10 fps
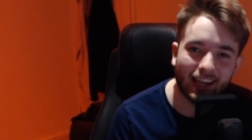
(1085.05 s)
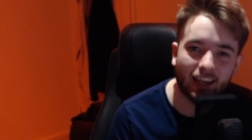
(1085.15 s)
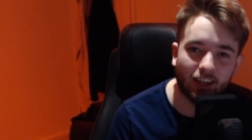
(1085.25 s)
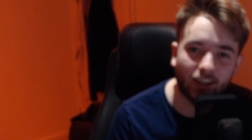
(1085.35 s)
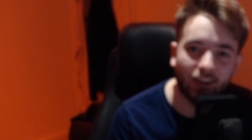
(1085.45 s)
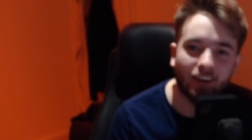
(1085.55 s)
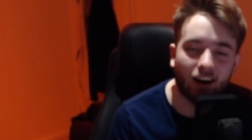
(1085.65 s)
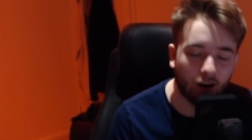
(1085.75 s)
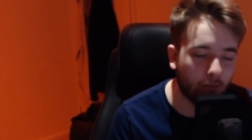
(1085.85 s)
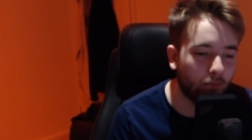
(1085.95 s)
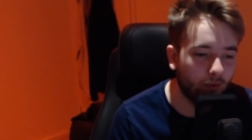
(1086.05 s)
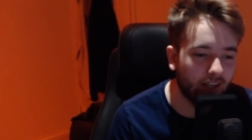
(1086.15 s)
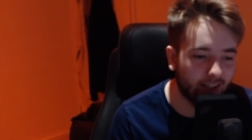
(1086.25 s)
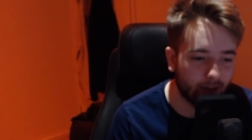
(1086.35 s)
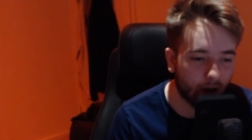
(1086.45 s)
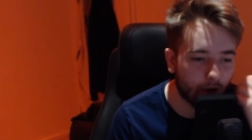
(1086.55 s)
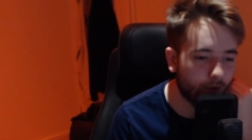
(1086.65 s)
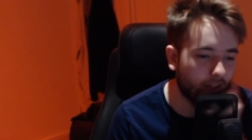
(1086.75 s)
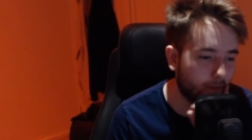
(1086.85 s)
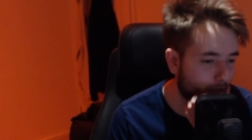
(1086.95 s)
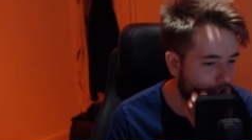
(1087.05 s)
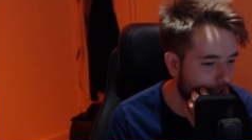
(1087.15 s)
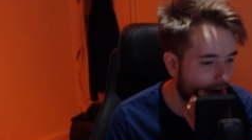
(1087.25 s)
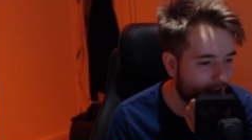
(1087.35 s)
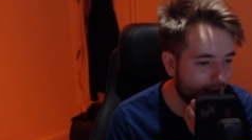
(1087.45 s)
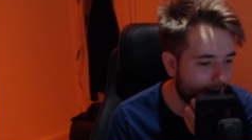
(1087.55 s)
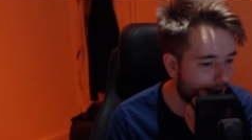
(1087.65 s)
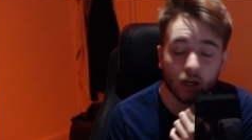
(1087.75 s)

Thank you. I really, I really appreciate it.